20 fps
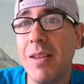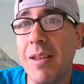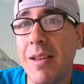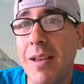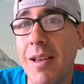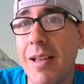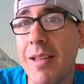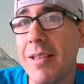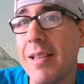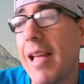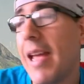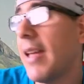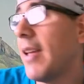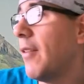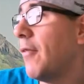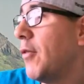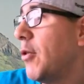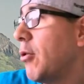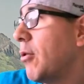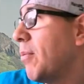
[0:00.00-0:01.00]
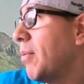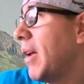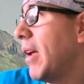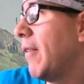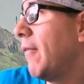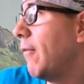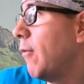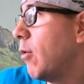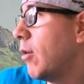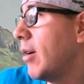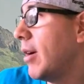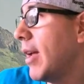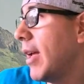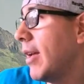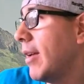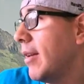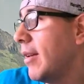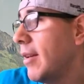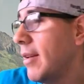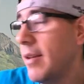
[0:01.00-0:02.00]
It's like if you were playing
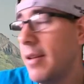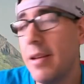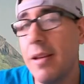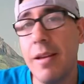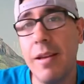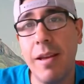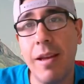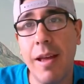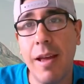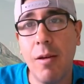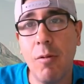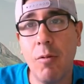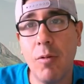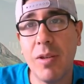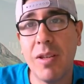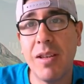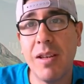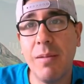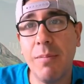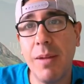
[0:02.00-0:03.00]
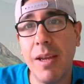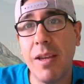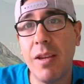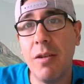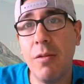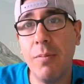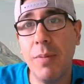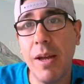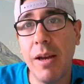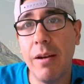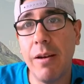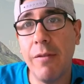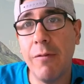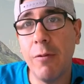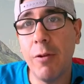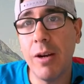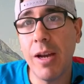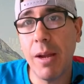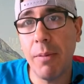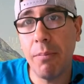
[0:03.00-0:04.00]
Fortnite, what's gonna make you better at Fortnite?